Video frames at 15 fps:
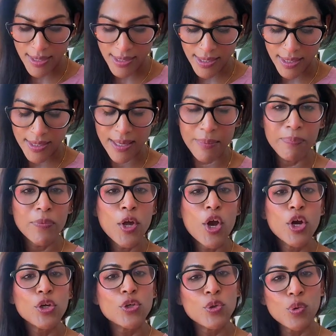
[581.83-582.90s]
answer them.
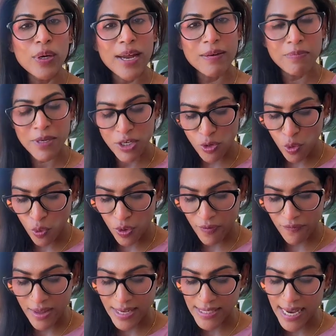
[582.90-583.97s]
Do let me know
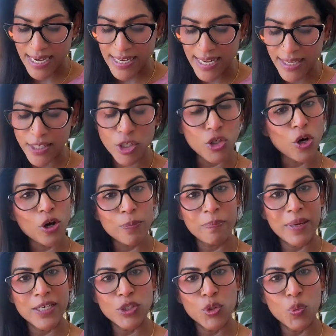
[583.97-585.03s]
if there's any other
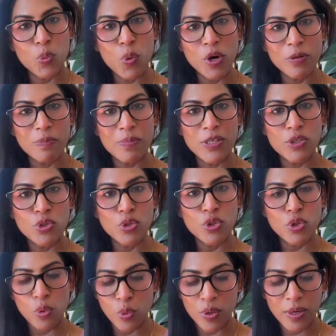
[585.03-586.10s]
topics you want me to
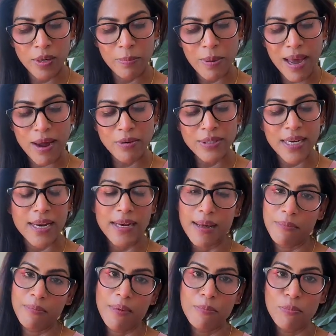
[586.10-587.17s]
talk about, and
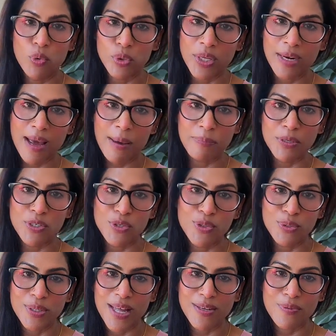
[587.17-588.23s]
I'm more than happy to
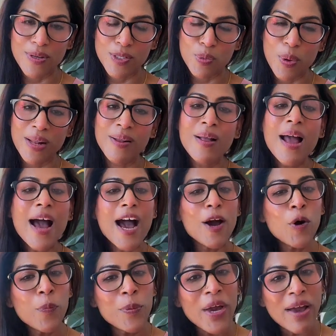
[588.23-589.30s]
do that as well.
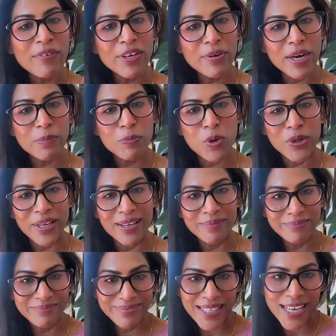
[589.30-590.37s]
I hope you have a great
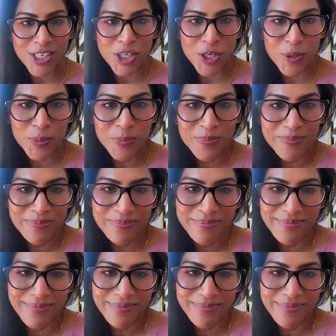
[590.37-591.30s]
morning. Thank you.